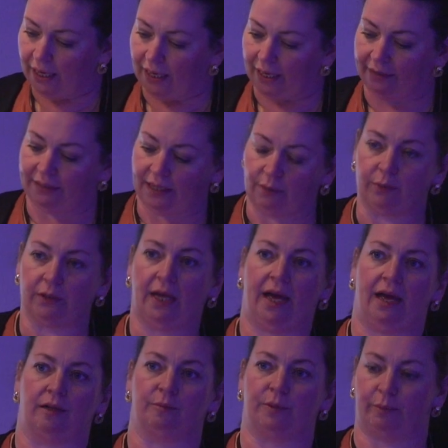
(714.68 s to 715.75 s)
And that will
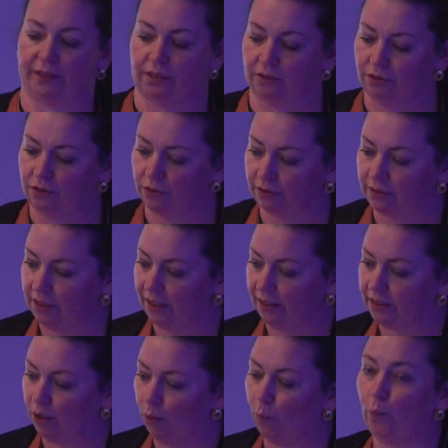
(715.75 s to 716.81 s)
help the business
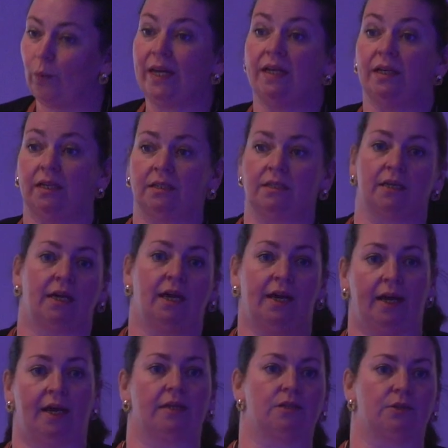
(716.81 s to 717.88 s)
succeed. We need to
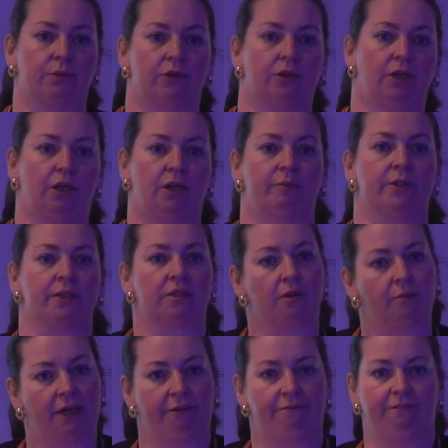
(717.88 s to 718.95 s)
connect to other humans to
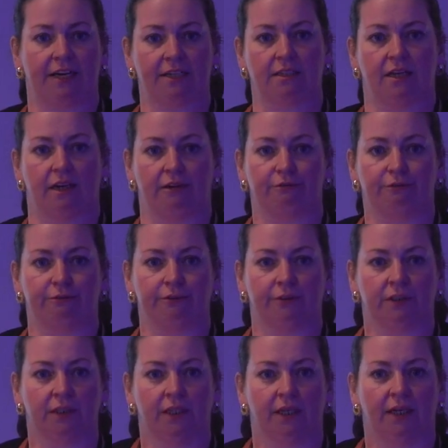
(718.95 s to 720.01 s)
be effective.
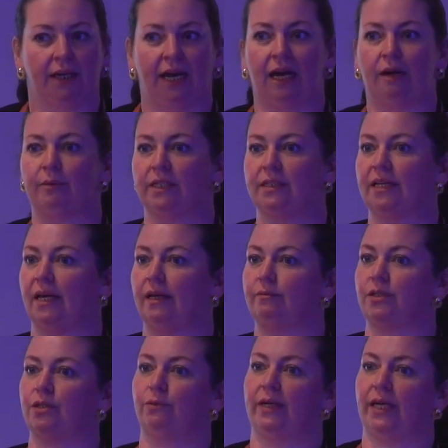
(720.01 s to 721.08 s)
How many
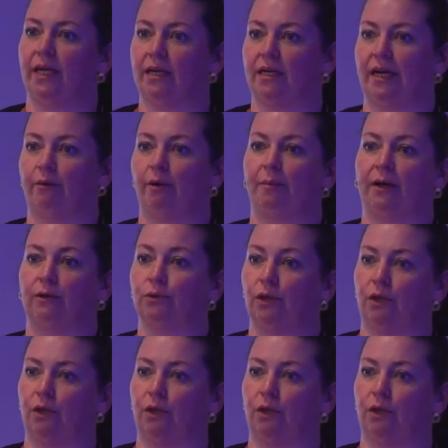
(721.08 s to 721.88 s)
times do we hear now about